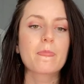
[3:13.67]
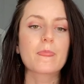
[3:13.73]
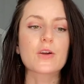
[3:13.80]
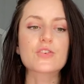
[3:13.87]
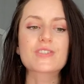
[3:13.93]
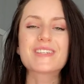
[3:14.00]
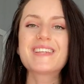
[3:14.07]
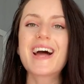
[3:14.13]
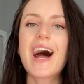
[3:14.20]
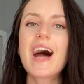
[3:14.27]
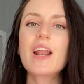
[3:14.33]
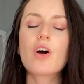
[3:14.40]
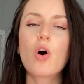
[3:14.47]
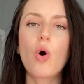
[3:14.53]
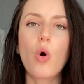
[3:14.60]
there's
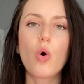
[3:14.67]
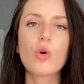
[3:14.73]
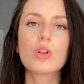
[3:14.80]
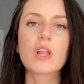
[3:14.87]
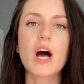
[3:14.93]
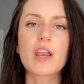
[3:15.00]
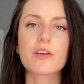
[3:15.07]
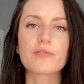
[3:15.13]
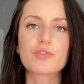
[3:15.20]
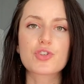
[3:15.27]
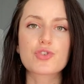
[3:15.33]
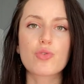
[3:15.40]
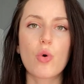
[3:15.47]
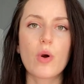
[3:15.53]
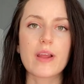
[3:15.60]
not a whole lot of
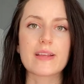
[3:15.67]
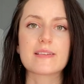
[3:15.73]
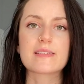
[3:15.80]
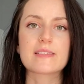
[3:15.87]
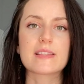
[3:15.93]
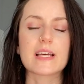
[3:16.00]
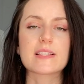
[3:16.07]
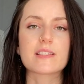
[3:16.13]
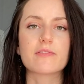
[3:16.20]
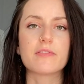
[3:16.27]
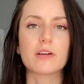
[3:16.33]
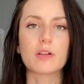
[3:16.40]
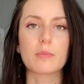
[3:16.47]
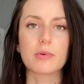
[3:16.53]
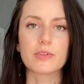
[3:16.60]
choice that's
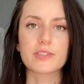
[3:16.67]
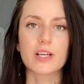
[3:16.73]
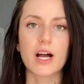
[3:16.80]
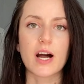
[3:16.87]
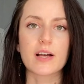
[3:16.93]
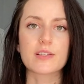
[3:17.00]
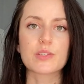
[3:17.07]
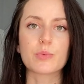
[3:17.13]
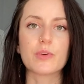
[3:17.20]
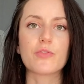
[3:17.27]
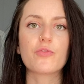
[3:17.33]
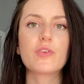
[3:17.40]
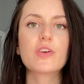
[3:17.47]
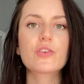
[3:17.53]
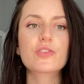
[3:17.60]
available to us. We
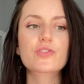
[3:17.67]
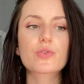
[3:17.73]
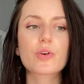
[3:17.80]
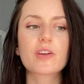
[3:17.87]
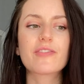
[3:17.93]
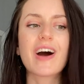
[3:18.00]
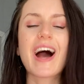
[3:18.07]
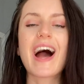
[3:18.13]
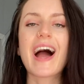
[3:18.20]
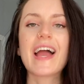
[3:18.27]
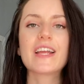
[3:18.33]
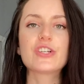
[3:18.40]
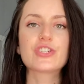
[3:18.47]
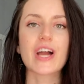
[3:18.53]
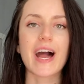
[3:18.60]
feel sort of
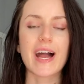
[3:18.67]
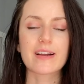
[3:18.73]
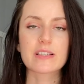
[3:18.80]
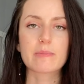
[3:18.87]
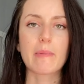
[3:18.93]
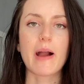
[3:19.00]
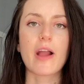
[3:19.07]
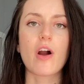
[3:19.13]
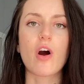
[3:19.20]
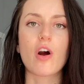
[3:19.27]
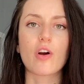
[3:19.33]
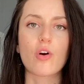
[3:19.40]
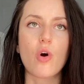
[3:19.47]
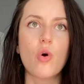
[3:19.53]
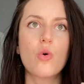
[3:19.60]
hijacked by
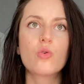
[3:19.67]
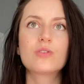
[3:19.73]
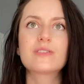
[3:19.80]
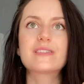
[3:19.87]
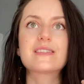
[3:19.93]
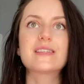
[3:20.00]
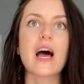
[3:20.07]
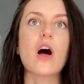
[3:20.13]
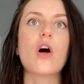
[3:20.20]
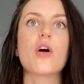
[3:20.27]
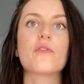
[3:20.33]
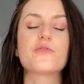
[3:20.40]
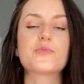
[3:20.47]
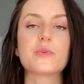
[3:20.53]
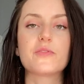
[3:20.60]
our own
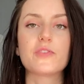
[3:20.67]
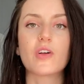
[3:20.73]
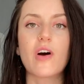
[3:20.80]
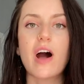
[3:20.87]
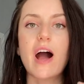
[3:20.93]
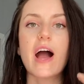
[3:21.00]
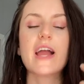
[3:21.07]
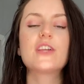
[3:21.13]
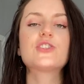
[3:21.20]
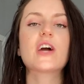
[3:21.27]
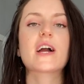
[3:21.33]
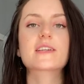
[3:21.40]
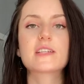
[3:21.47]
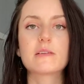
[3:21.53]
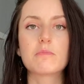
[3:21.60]
selves. We feel
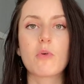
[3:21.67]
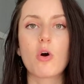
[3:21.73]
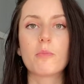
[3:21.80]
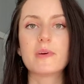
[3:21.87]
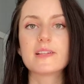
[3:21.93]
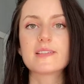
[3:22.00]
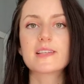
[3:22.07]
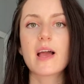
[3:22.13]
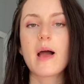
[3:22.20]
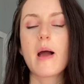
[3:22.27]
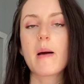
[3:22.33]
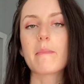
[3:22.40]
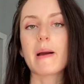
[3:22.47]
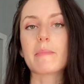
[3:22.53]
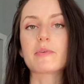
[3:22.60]
hijacked in moments
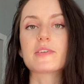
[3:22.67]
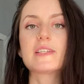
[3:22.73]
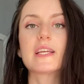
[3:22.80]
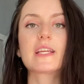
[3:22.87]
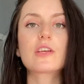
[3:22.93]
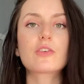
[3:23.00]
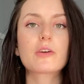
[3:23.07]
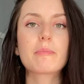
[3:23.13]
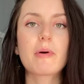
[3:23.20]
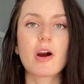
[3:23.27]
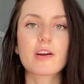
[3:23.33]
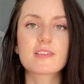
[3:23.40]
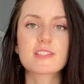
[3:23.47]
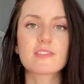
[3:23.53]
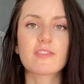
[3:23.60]
by particular
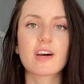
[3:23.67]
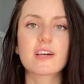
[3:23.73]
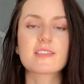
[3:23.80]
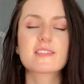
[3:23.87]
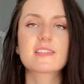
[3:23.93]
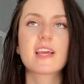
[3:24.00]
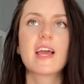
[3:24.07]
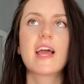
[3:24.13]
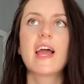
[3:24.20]
parts of us,